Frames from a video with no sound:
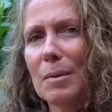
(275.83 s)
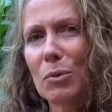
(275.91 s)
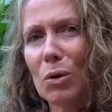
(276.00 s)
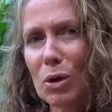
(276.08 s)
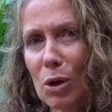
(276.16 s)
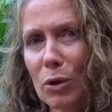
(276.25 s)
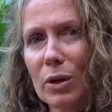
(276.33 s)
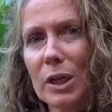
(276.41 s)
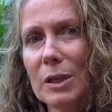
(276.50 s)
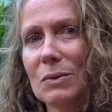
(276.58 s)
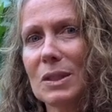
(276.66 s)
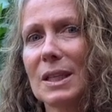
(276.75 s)
more
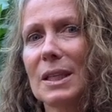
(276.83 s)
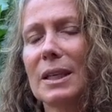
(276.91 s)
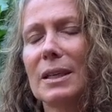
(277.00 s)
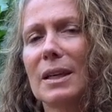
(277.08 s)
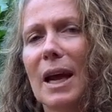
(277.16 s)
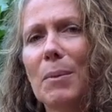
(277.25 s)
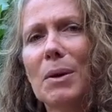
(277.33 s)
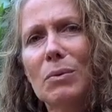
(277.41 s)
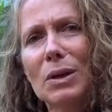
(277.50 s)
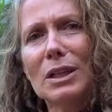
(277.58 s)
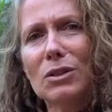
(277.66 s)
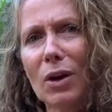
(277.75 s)
locally resilient, and we're
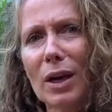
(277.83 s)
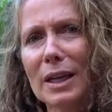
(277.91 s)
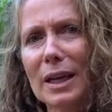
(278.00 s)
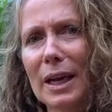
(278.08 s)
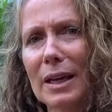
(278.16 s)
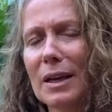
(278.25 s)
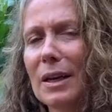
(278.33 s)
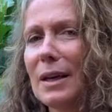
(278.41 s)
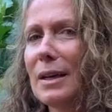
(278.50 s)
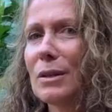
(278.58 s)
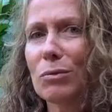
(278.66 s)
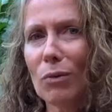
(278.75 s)
really trying to get
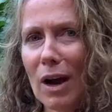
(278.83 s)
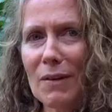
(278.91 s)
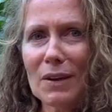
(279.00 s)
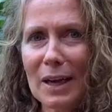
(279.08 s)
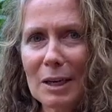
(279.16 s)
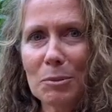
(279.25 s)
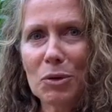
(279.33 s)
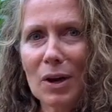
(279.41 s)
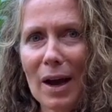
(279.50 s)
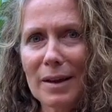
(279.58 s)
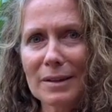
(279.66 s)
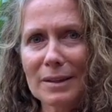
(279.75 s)
thriving edible
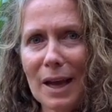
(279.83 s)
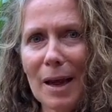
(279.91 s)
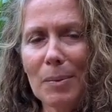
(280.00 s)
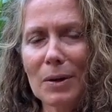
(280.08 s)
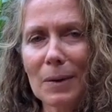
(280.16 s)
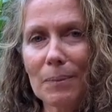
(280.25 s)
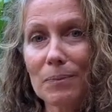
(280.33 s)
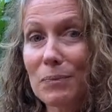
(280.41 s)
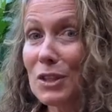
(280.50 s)
gardens happening.